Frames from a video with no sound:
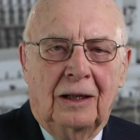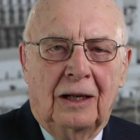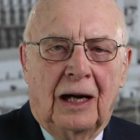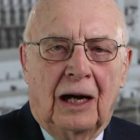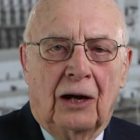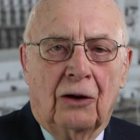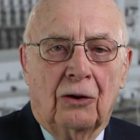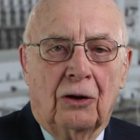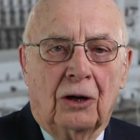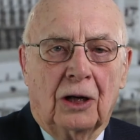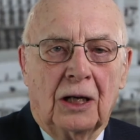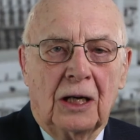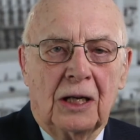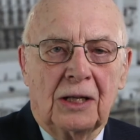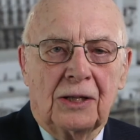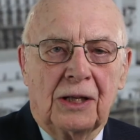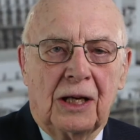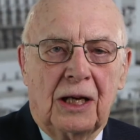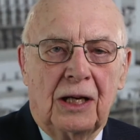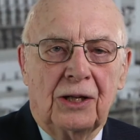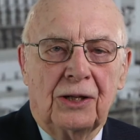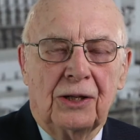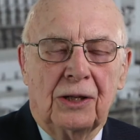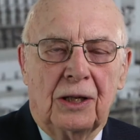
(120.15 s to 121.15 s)
Our
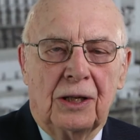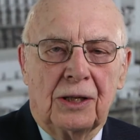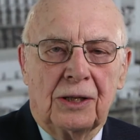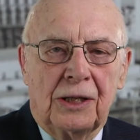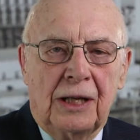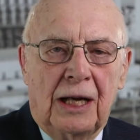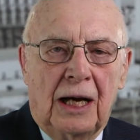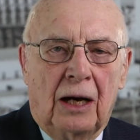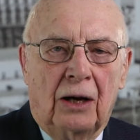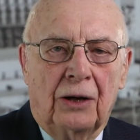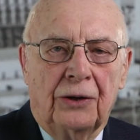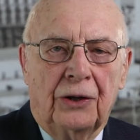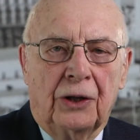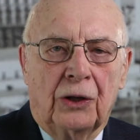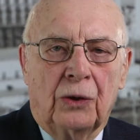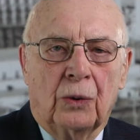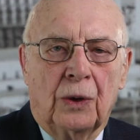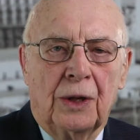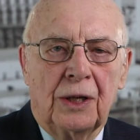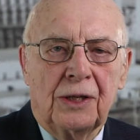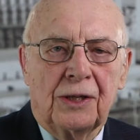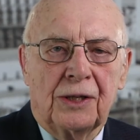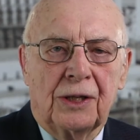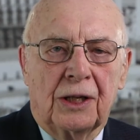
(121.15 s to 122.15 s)
organization is now in the
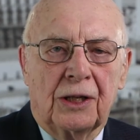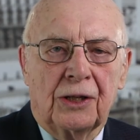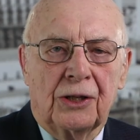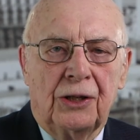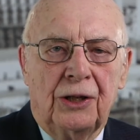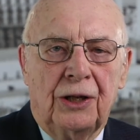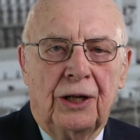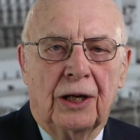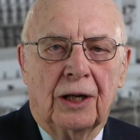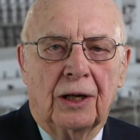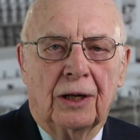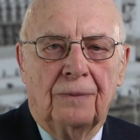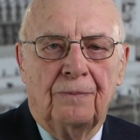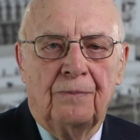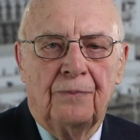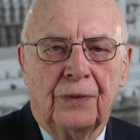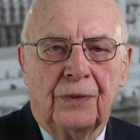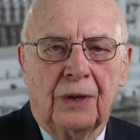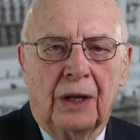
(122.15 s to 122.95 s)
26th year,